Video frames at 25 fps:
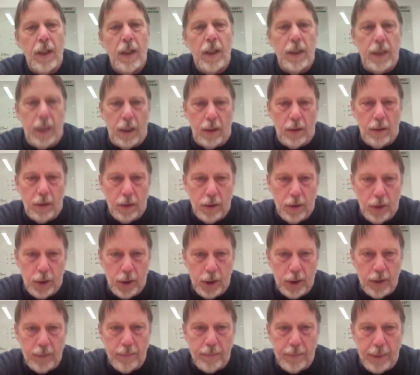Now,
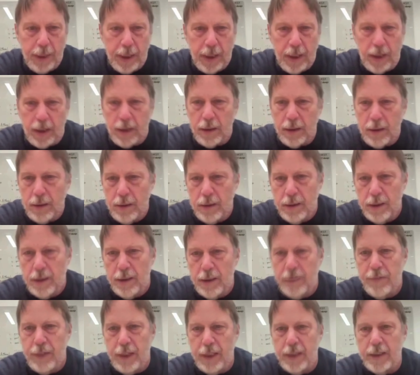Gordon Bell
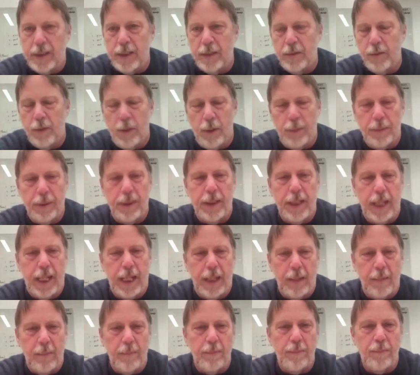invented what
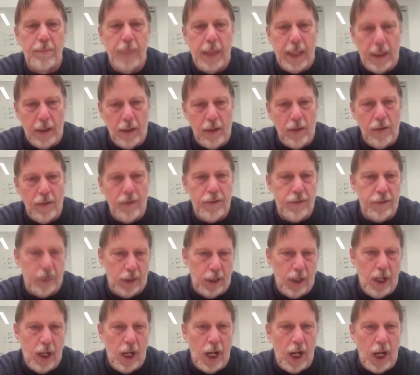became Bell's
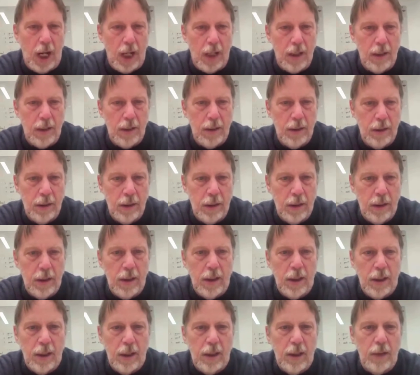Law,
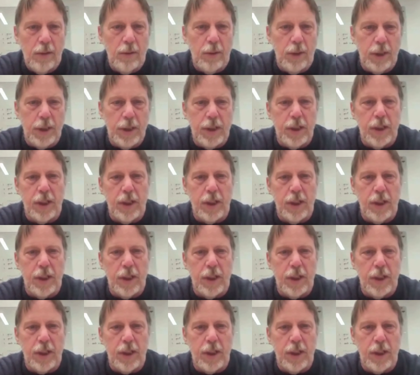which